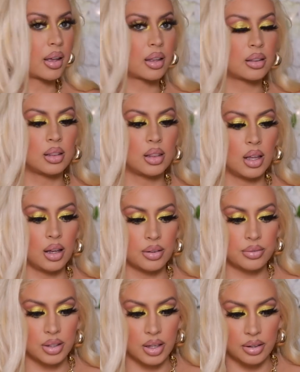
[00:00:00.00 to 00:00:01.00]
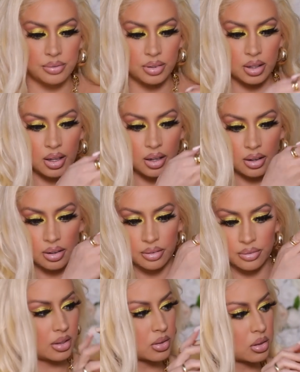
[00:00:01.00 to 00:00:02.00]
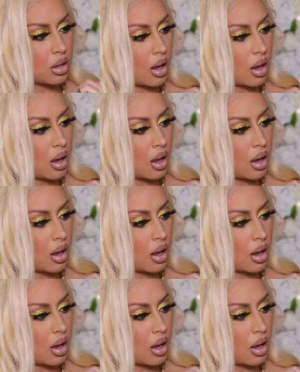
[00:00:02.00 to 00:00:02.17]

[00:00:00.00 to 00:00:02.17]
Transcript: I love, love, love this